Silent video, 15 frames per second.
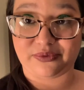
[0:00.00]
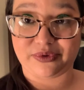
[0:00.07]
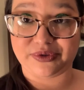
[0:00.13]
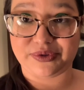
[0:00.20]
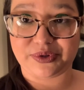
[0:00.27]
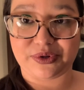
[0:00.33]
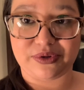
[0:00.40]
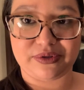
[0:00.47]

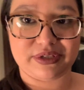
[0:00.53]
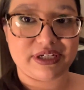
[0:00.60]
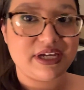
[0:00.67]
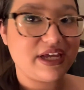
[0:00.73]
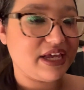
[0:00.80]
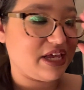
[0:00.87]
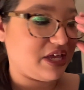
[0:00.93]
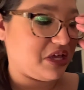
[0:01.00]
rose gold.
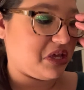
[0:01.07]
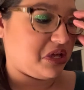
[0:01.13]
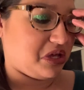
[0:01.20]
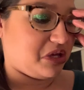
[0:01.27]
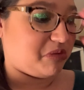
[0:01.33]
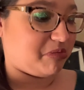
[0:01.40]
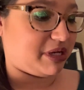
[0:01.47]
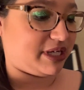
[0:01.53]

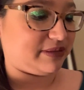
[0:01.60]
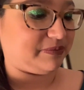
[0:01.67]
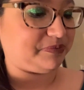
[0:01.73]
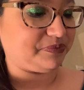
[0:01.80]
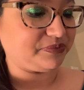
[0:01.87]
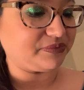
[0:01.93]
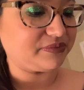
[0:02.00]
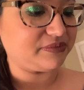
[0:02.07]
But
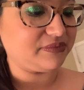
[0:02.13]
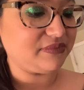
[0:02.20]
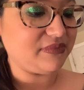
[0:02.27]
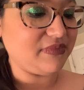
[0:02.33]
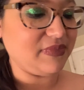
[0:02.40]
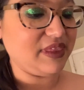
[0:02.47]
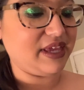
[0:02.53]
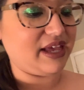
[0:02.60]

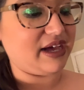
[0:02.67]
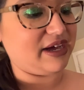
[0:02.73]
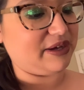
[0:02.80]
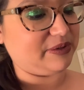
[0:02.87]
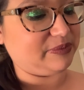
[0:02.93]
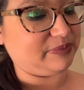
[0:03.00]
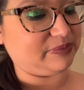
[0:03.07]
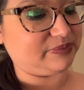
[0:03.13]

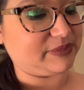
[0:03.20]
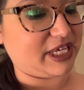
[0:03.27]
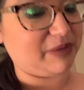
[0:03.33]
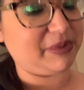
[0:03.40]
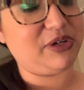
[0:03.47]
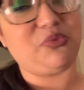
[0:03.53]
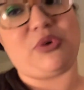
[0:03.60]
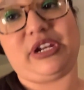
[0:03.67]
I've
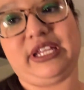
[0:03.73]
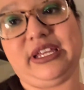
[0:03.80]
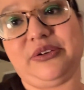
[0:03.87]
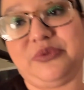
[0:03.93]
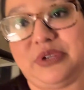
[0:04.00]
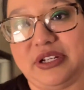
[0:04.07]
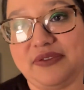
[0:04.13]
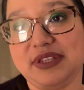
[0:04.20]
been
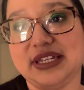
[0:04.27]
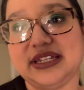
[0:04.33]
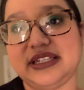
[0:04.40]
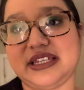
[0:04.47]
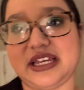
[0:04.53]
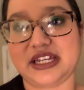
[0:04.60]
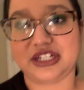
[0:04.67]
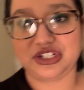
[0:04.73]
wanting one of
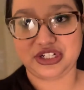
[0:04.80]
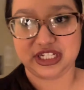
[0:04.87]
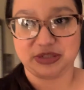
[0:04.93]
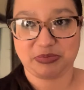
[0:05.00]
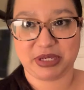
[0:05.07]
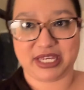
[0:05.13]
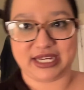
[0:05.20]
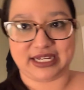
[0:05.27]
these
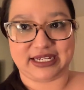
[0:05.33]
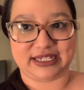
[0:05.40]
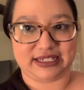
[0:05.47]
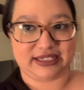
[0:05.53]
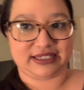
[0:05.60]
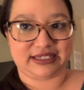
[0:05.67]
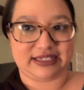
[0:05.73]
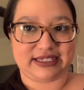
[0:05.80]
just
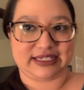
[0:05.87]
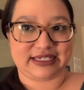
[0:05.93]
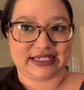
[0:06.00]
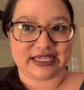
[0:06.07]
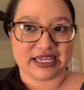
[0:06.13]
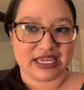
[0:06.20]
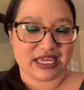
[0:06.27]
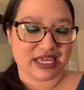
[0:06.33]

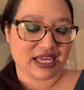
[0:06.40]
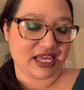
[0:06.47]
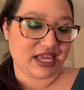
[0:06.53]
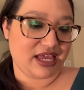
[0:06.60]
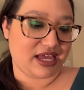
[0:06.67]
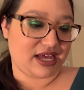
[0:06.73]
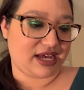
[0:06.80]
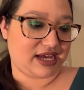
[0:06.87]
because
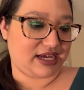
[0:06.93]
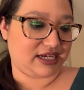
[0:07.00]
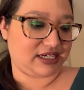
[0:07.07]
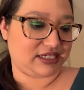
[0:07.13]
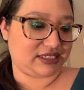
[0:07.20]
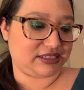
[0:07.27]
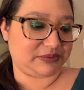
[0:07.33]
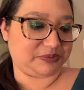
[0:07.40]

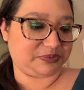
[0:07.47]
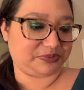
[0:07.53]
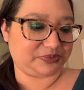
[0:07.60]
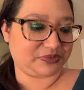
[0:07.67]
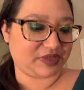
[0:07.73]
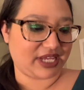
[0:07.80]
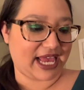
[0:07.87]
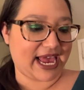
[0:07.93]

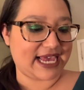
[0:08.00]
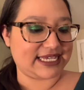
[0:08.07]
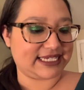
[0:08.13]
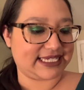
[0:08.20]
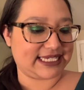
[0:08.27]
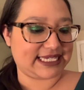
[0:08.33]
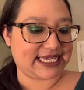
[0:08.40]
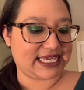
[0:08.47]
I
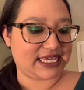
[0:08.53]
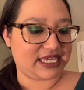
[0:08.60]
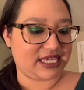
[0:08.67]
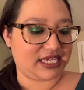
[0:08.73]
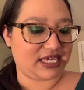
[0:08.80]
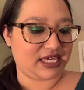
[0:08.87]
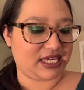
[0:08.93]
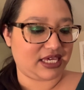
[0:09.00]

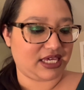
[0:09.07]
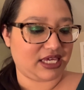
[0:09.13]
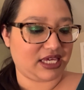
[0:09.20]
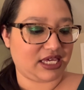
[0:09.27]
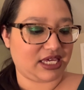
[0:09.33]
see